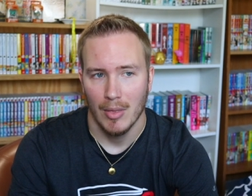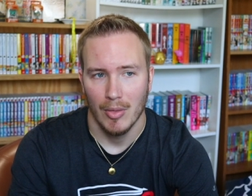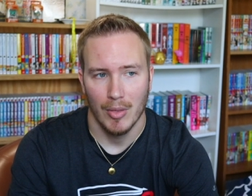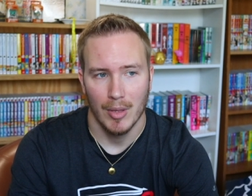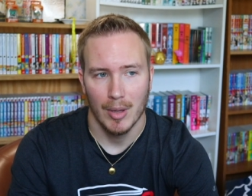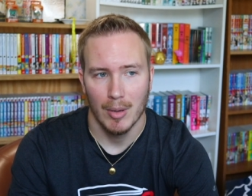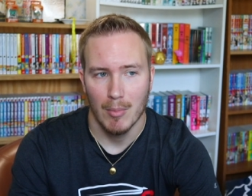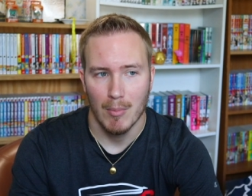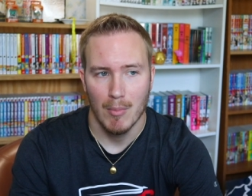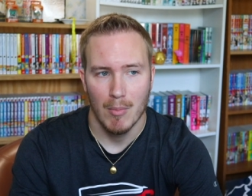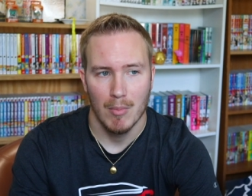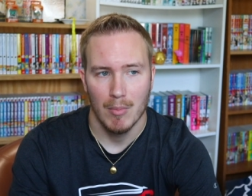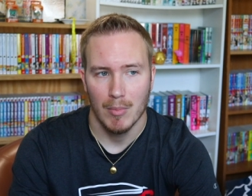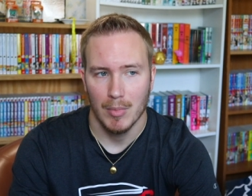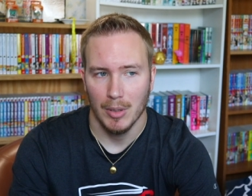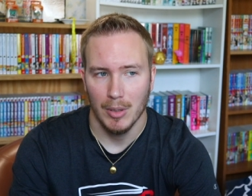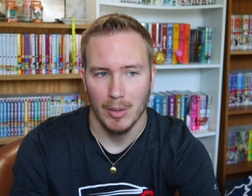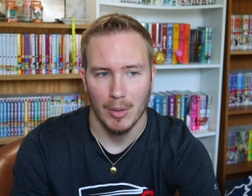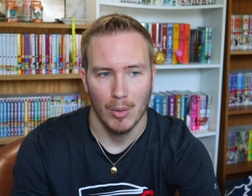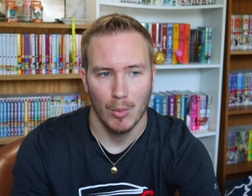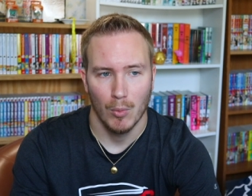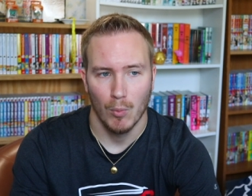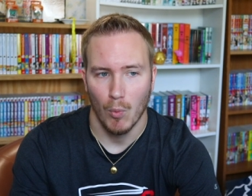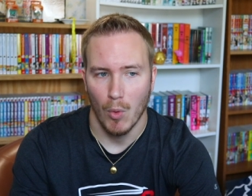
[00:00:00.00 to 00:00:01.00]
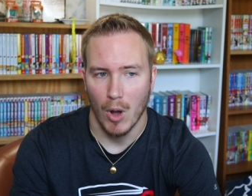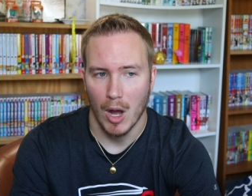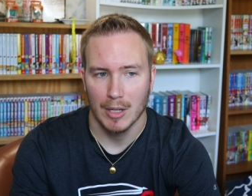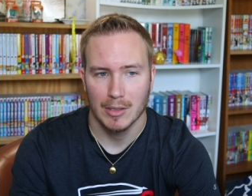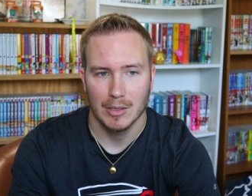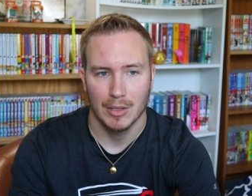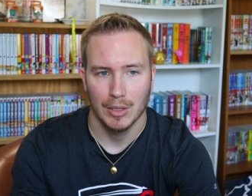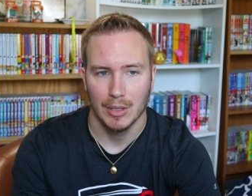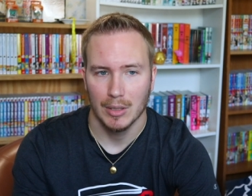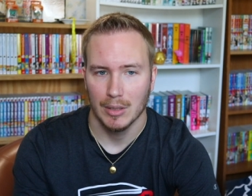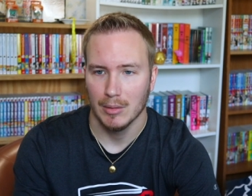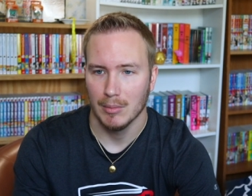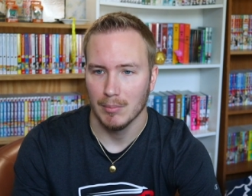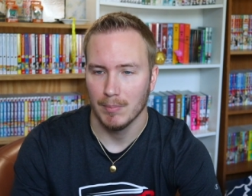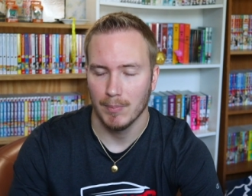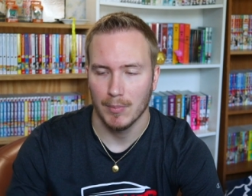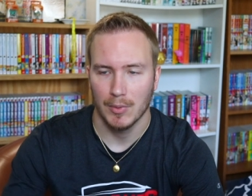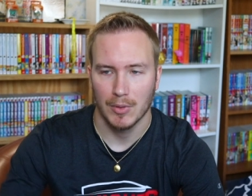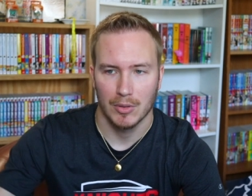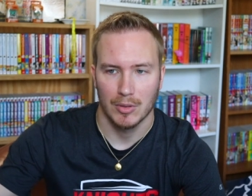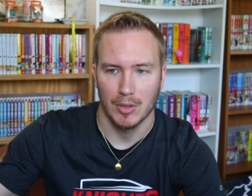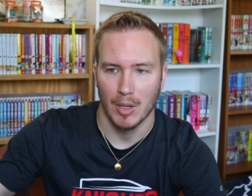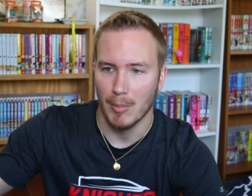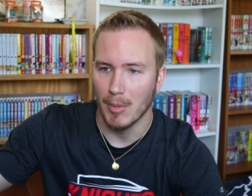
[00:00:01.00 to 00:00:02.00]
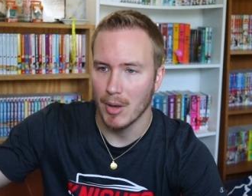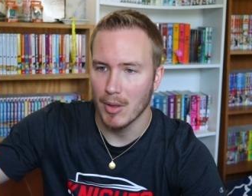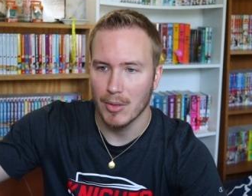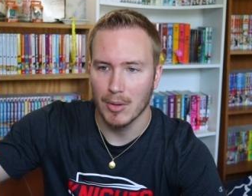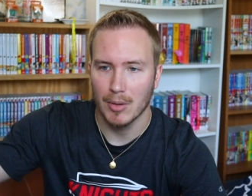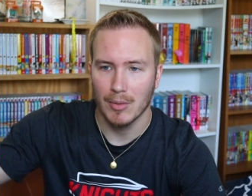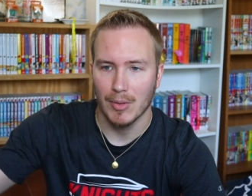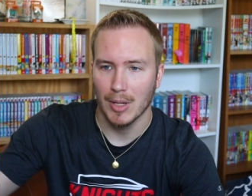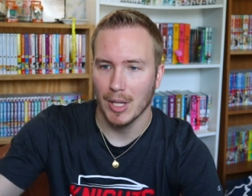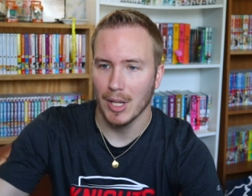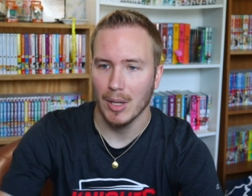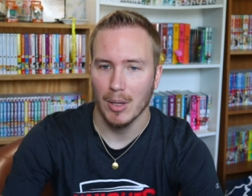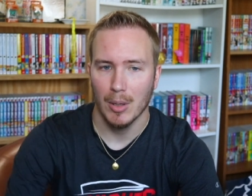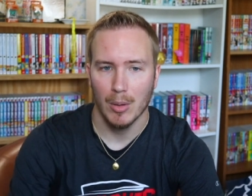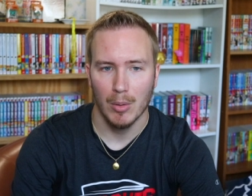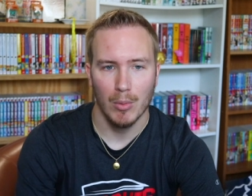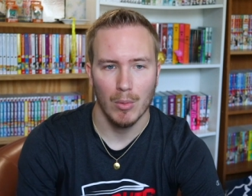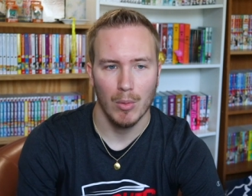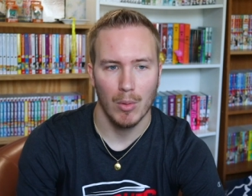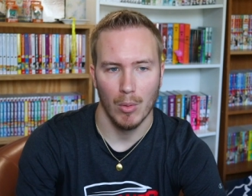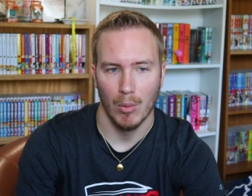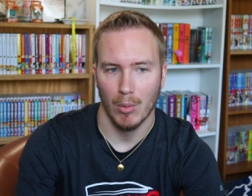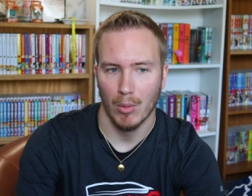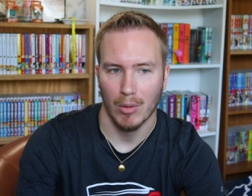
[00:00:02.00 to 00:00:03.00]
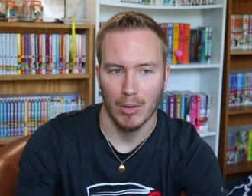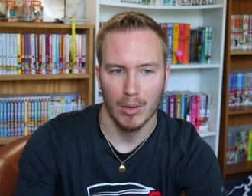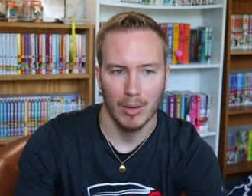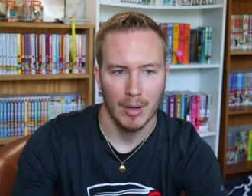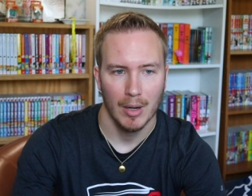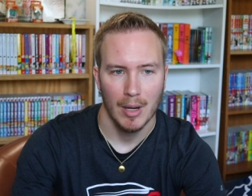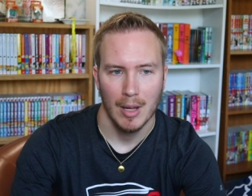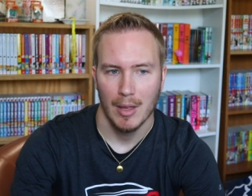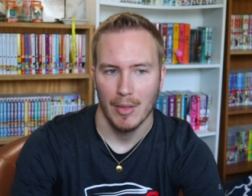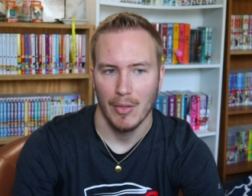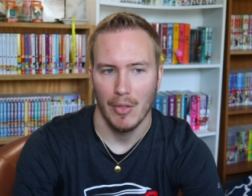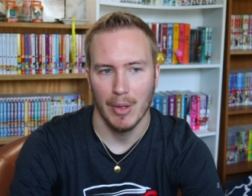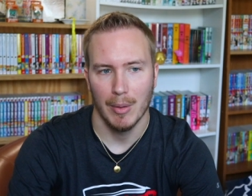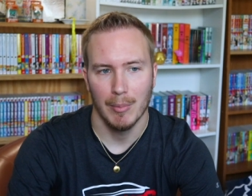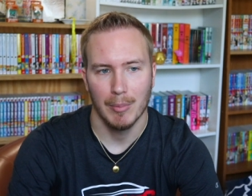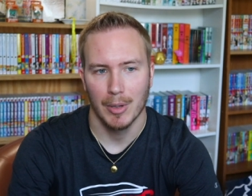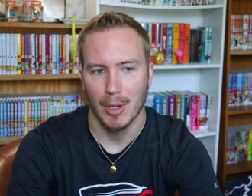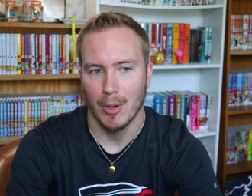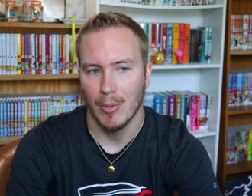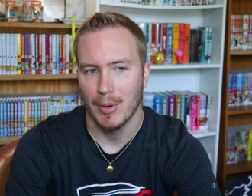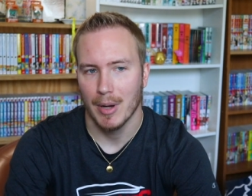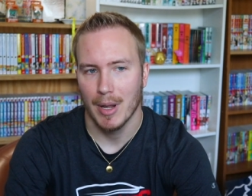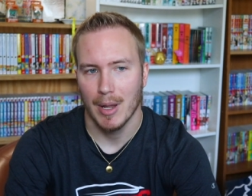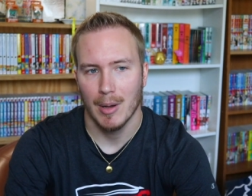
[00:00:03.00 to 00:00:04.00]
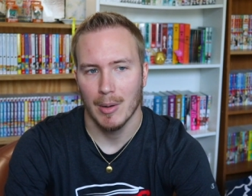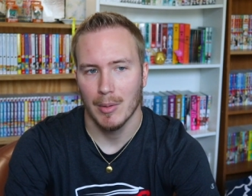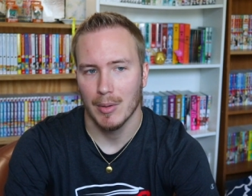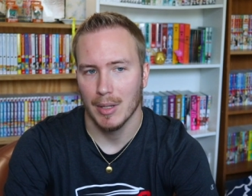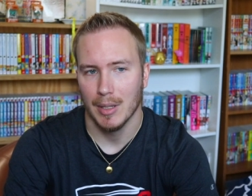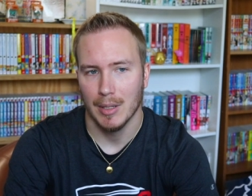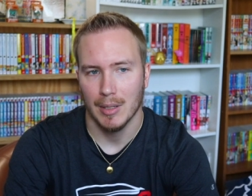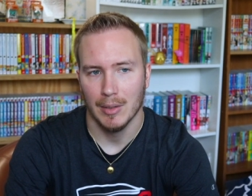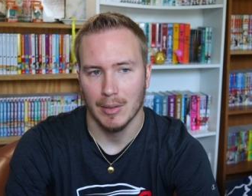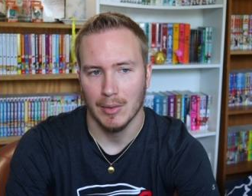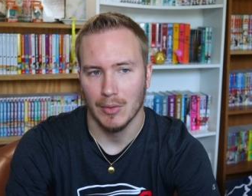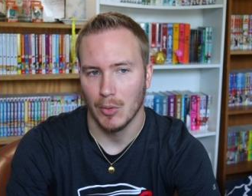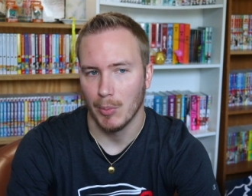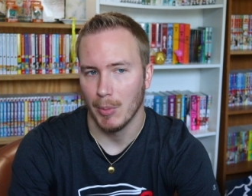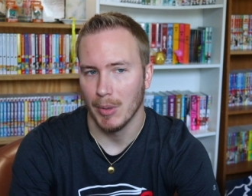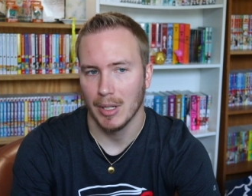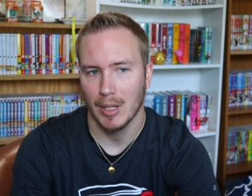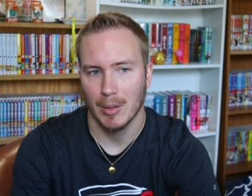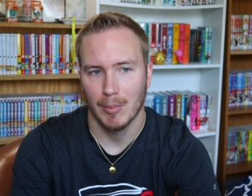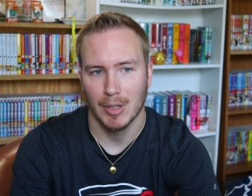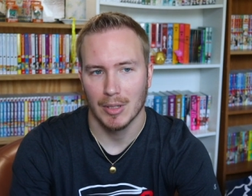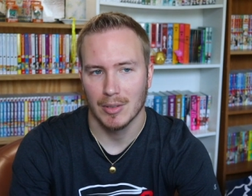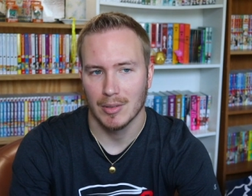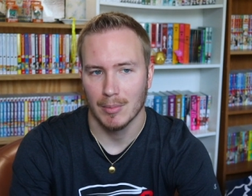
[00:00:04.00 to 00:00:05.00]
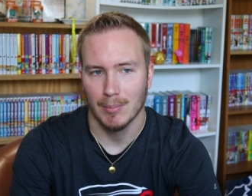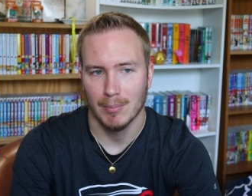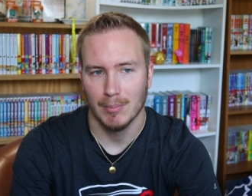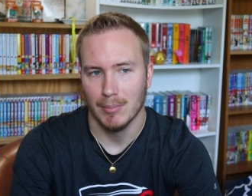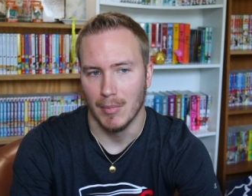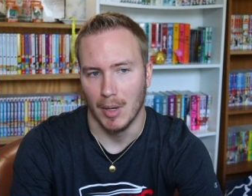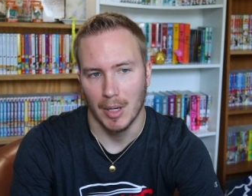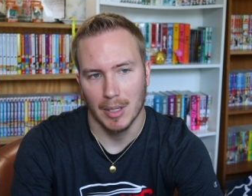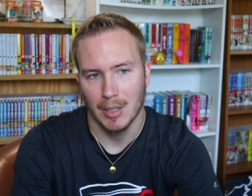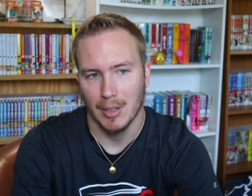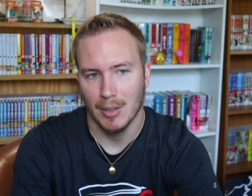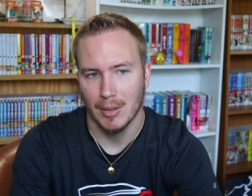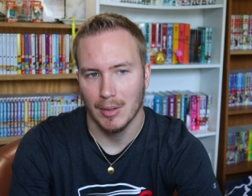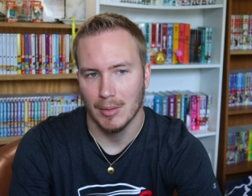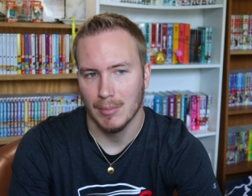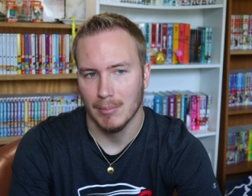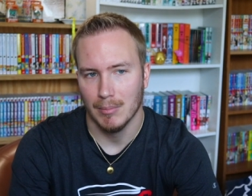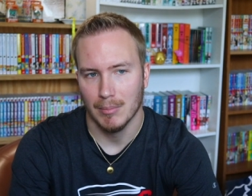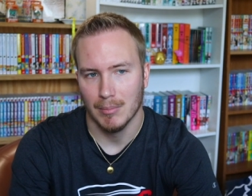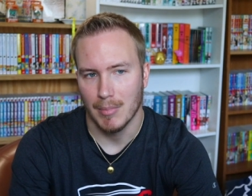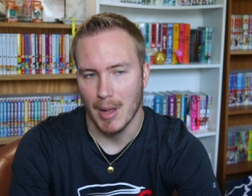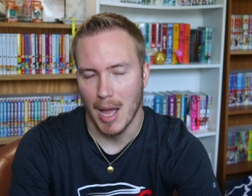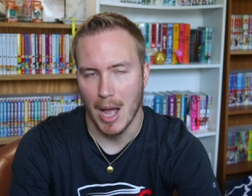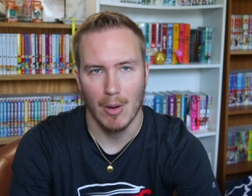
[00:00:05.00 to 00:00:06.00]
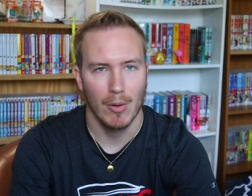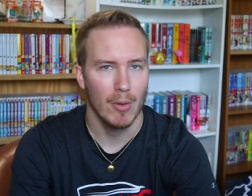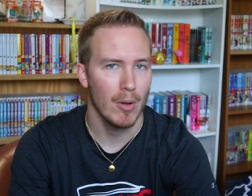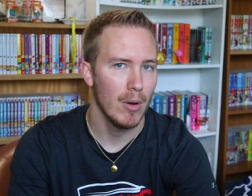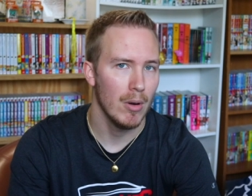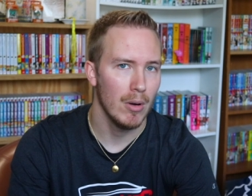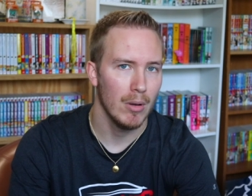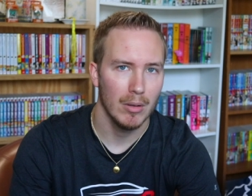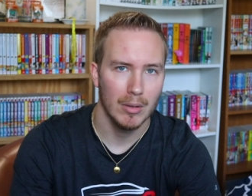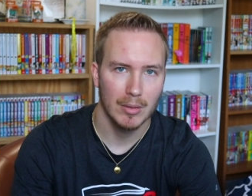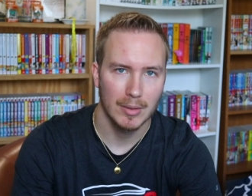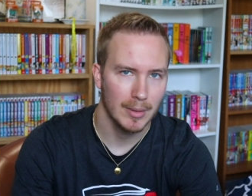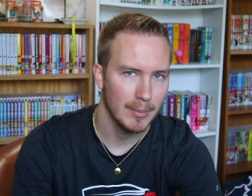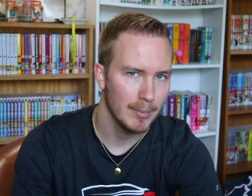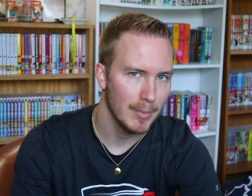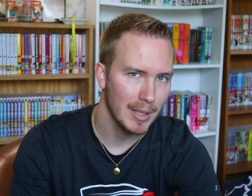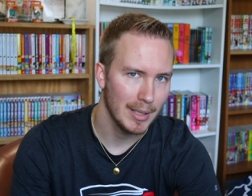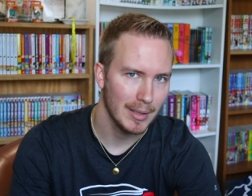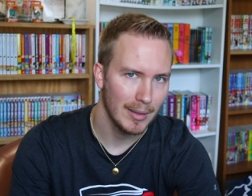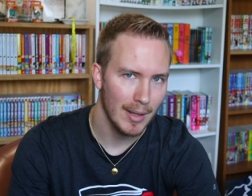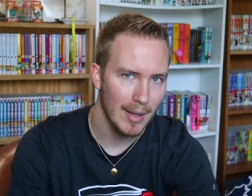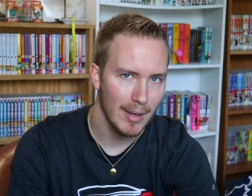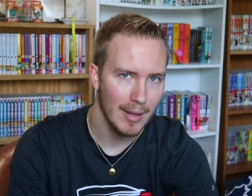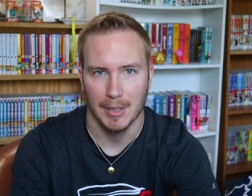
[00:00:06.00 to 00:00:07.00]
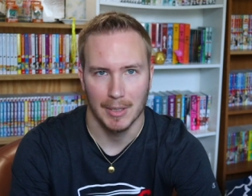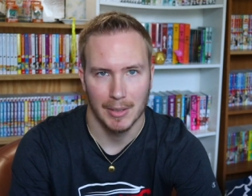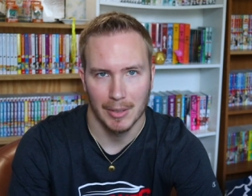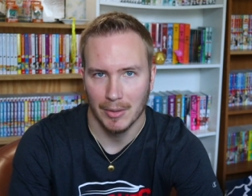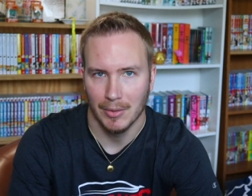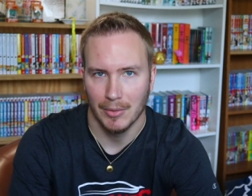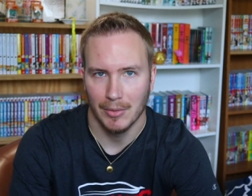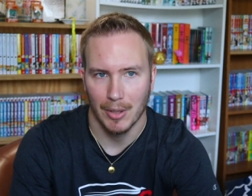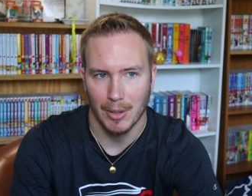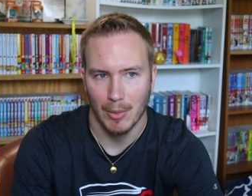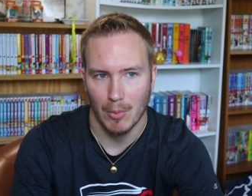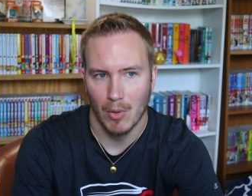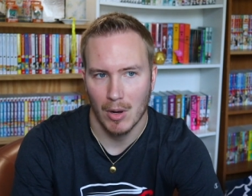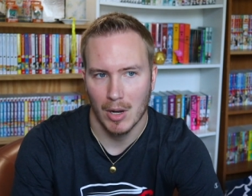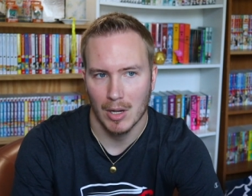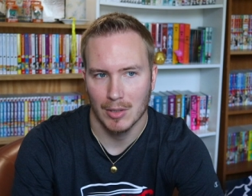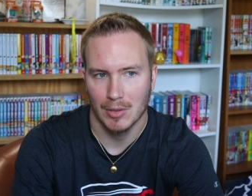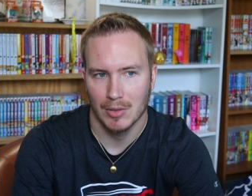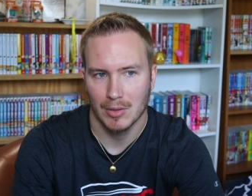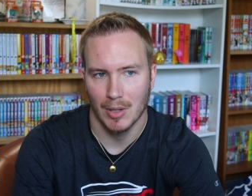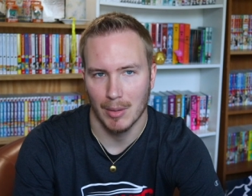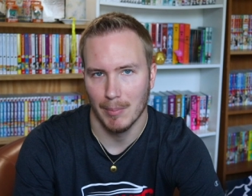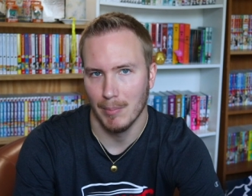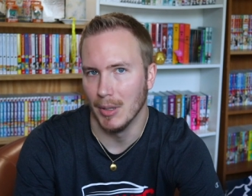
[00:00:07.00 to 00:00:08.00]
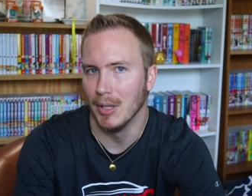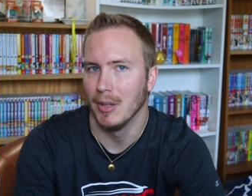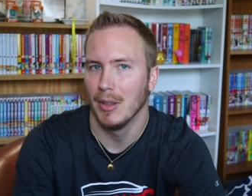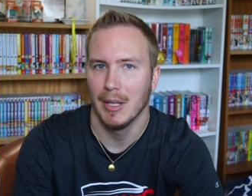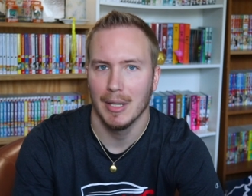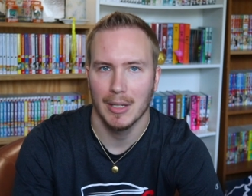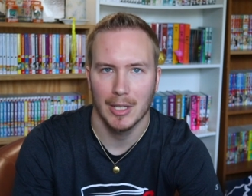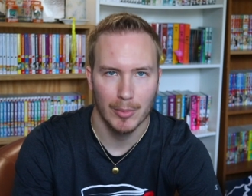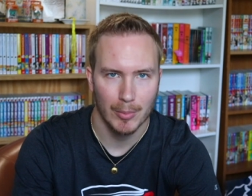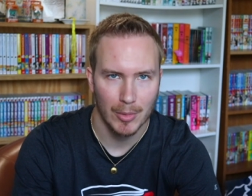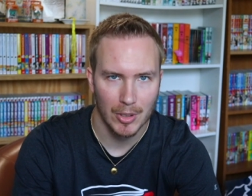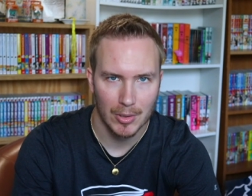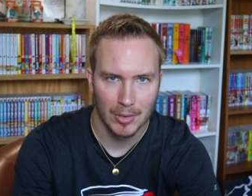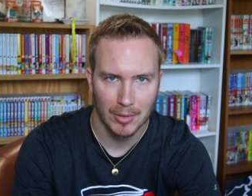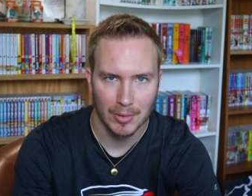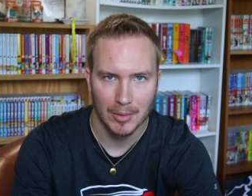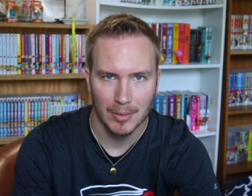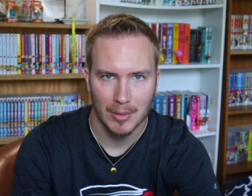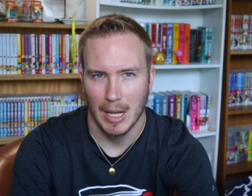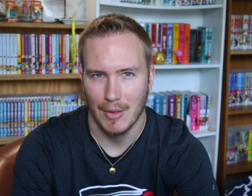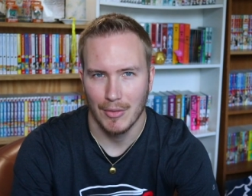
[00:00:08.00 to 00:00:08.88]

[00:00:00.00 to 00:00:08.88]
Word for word: them, you know, watching some other video or them going out and spending a bunch of money on alcohol or something like that because they watched a Bud Light commercial.